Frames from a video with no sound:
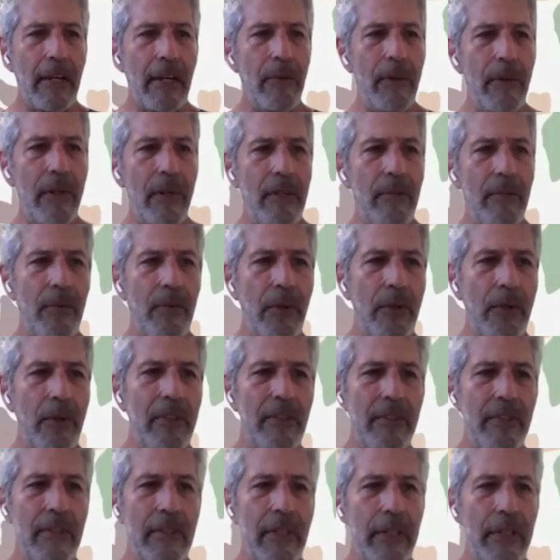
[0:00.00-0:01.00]

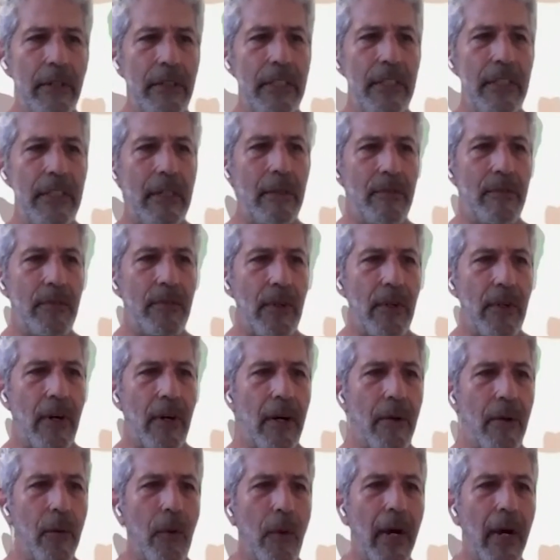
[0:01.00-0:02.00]
equity-focused leadership for
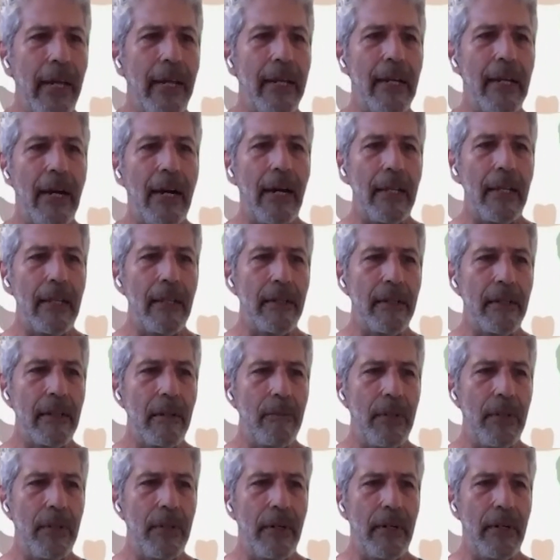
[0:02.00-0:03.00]
our Hawai'i Island
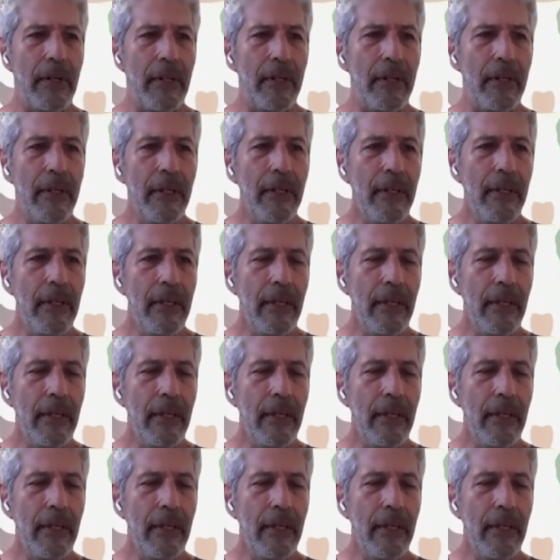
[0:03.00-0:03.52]
community.